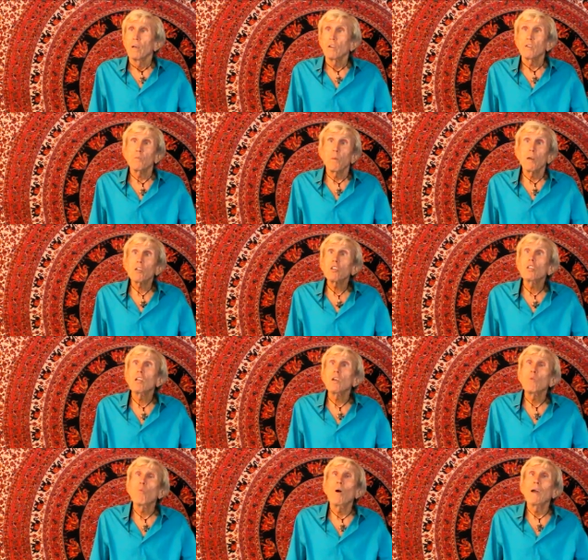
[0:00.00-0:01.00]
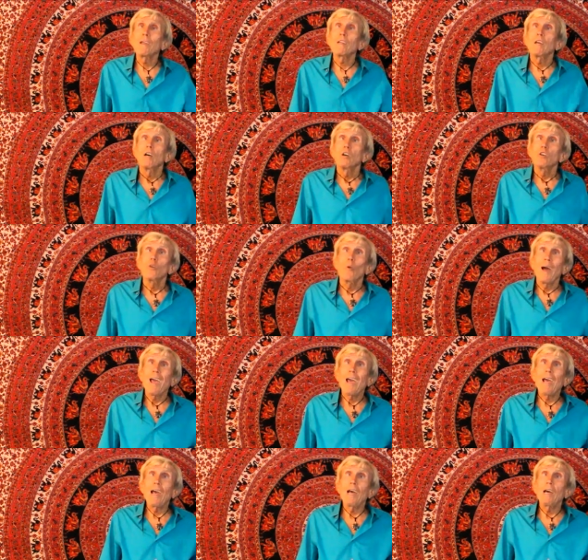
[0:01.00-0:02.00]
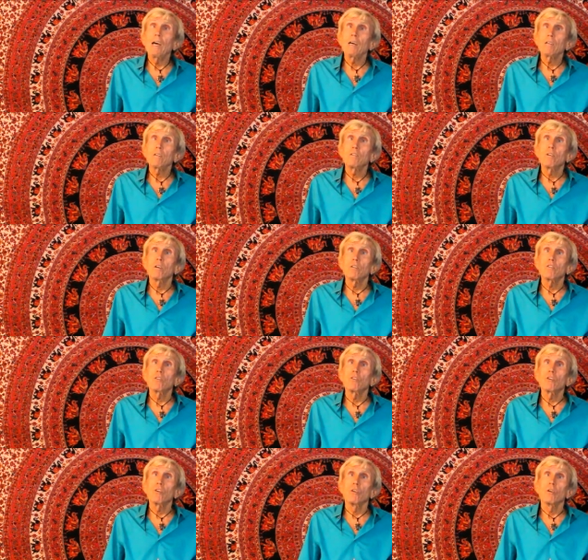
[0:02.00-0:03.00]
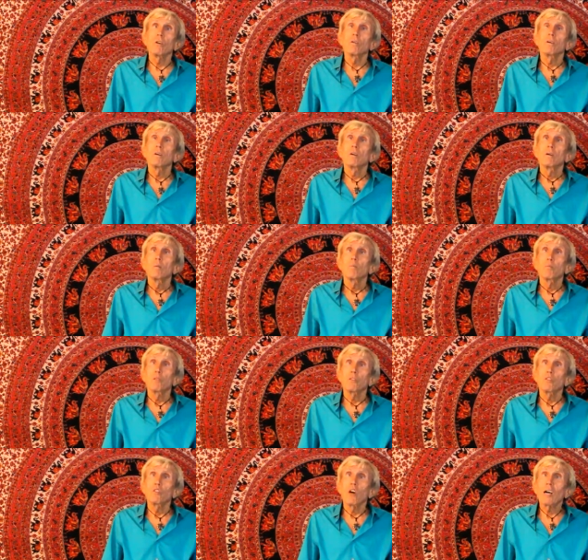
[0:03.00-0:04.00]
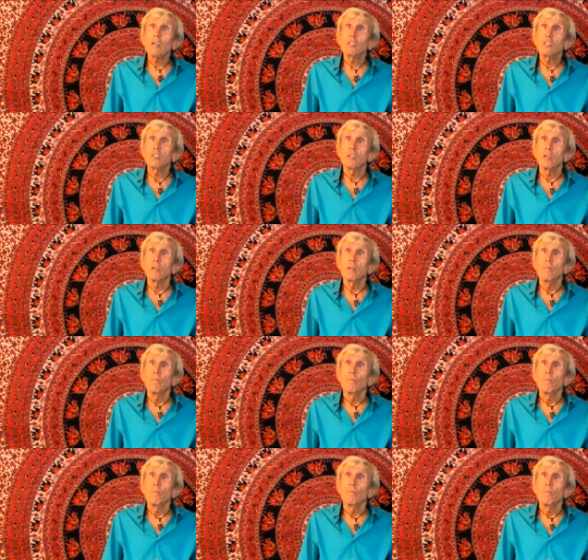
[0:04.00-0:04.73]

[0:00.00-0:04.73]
especially when you add to your production